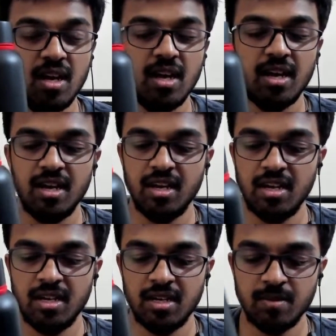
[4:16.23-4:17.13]

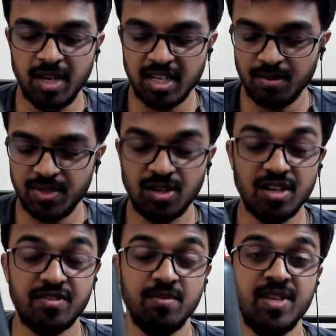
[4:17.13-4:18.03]
and my company got it
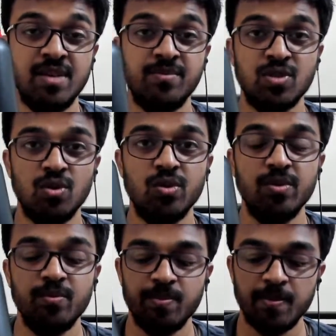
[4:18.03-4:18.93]
from them. So
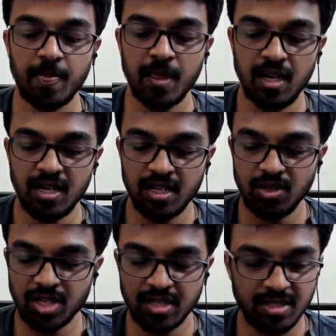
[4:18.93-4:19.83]
you
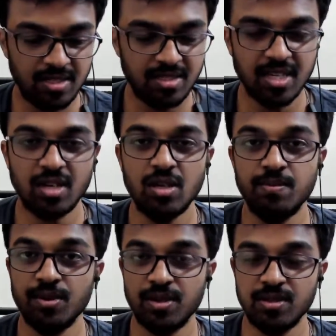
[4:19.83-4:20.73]
can check out
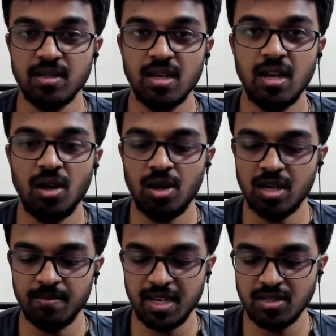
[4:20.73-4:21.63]
Borosil on
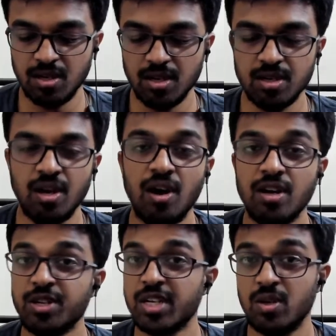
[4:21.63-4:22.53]
Amazon, or
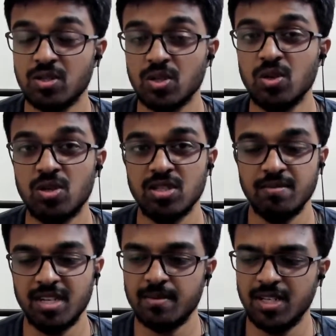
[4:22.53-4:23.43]
you can also go to some
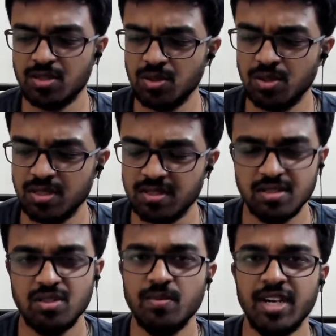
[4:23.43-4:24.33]
nearby stores.
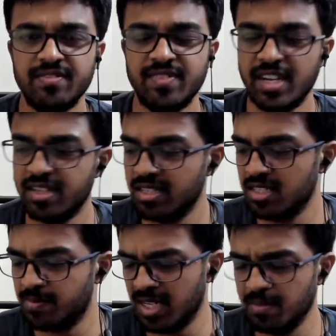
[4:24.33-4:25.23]
You might find it. It's
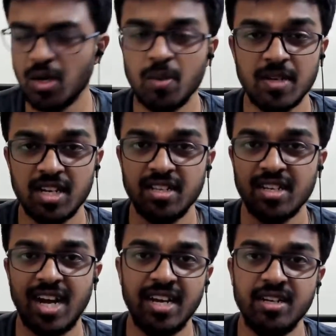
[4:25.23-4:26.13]
pretty popular. I think
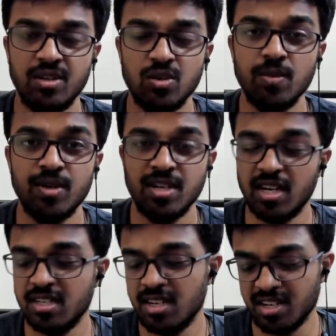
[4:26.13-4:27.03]
I didn't know about it
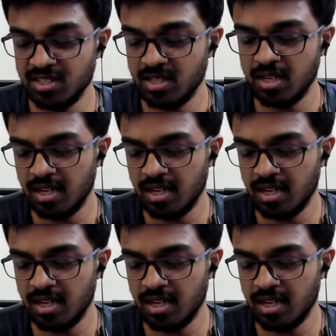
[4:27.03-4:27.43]
until recently,